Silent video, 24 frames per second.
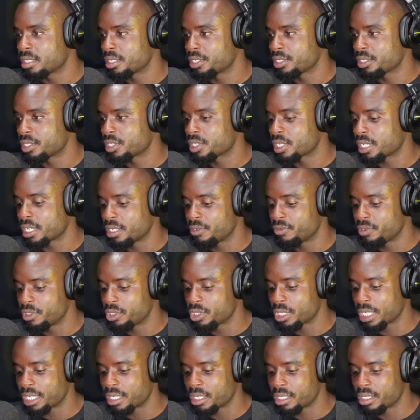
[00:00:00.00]
because it's like if you
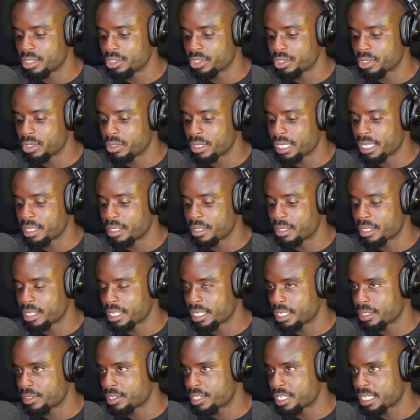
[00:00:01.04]
try to control
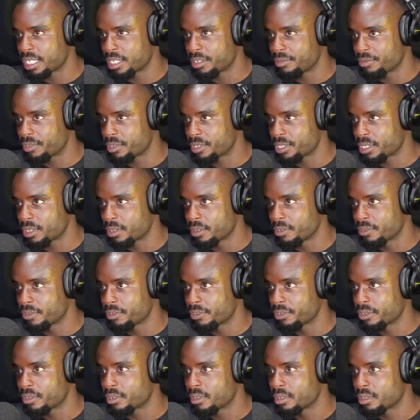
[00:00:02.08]
anything outside of
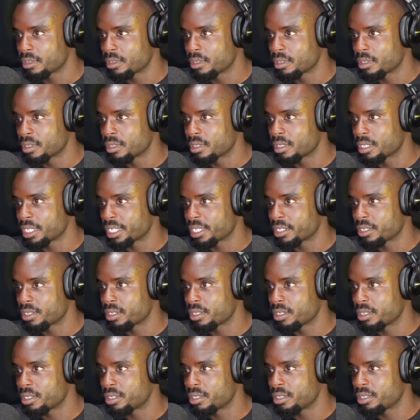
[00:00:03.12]
yourself like you're
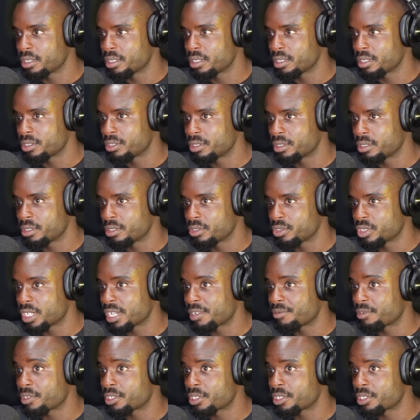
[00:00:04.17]
gonna you're gonna drive